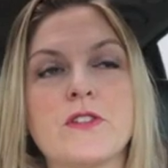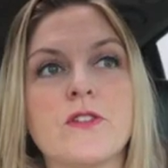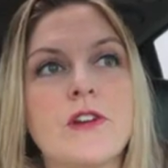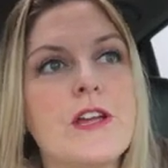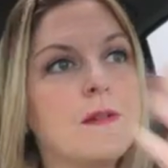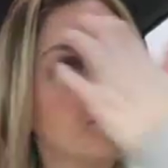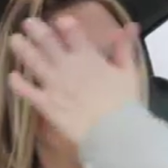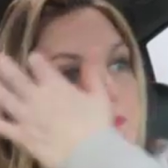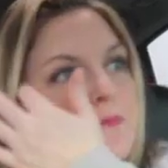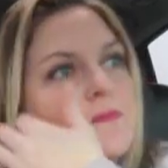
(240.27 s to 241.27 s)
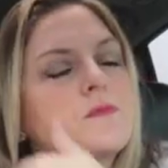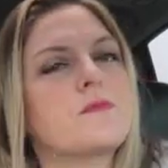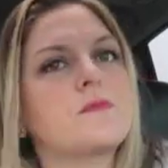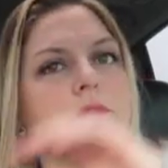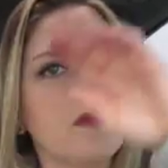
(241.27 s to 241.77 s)
screen,
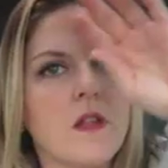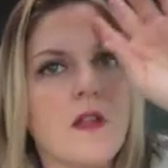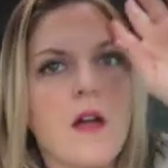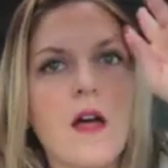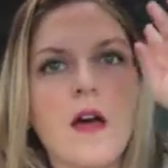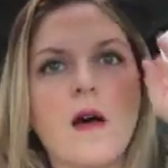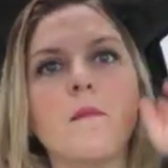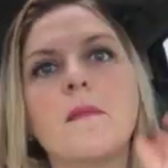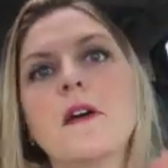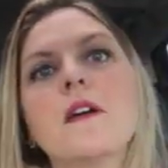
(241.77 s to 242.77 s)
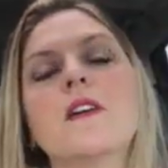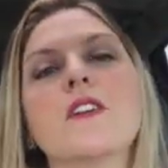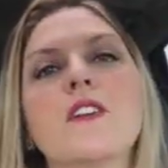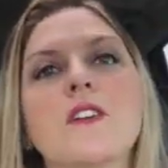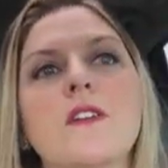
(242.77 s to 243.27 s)
um,
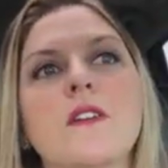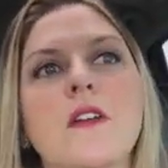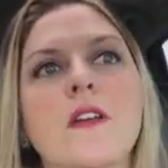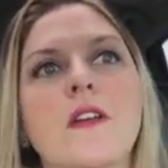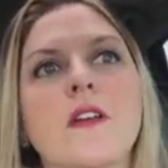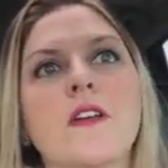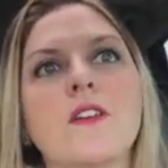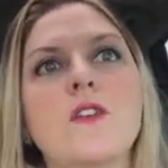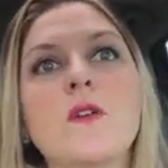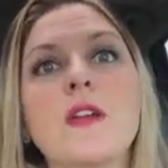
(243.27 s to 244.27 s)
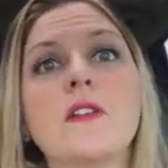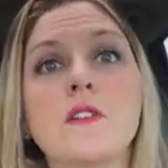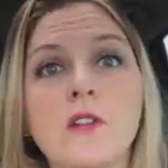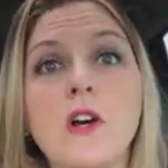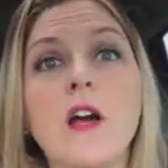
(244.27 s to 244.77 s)
you
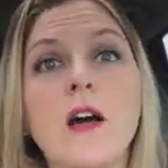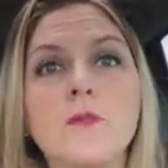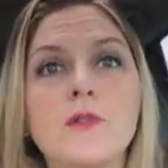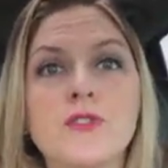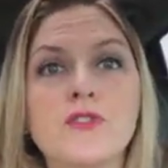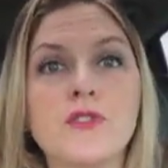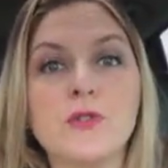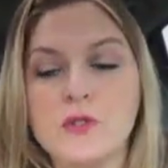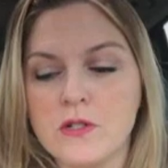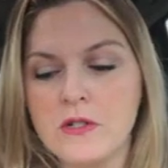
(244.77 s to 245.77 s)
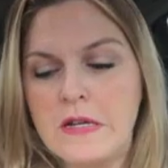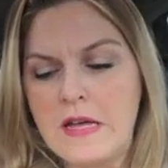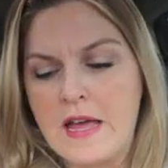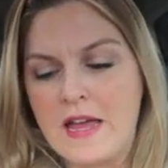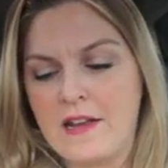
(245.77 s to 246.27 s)
can look up your school,
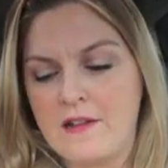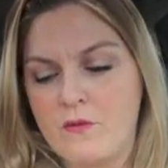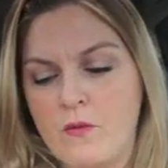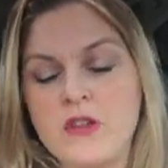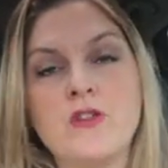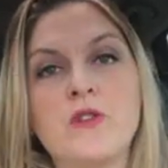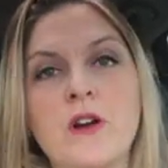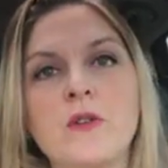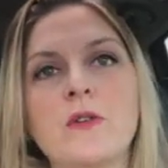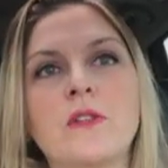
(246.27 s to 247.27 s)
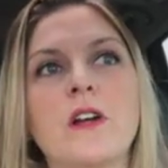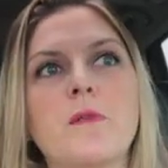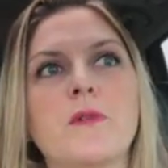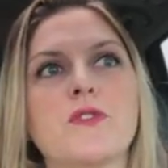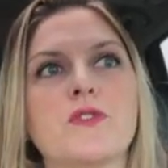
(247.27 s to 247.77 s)
and when you go look
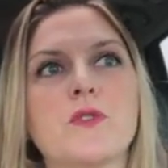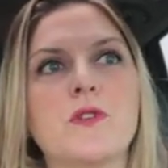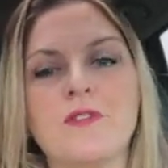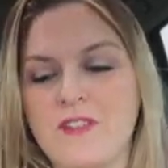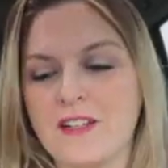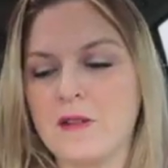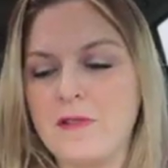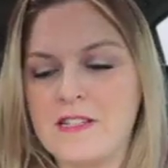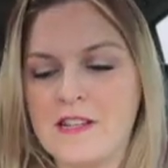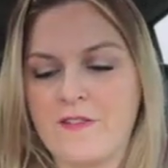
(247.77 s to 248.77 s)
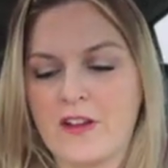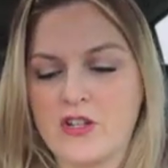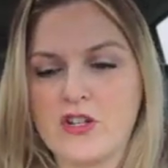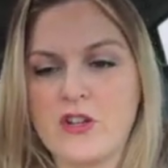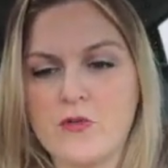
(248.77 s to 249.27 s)
up your school, in fact, let me see if I
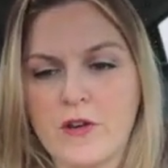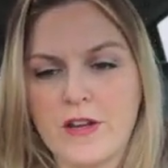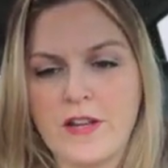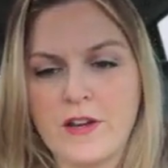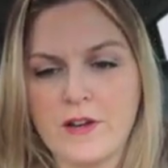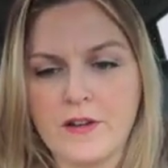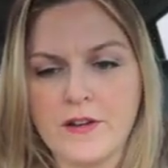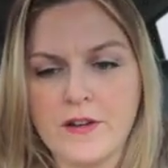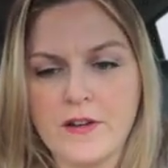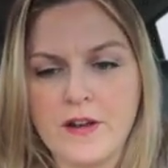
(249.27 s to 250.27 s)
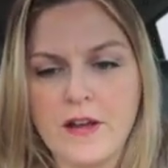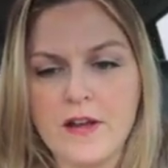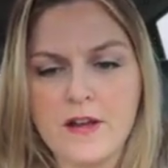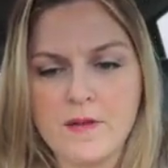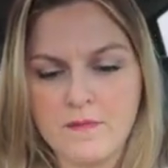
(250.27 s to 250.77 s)
can show you right here.
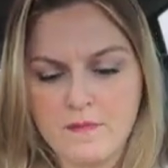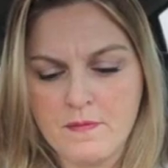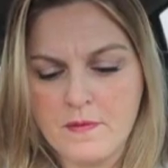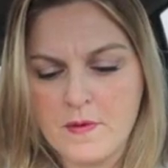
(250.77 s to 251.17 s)
Um,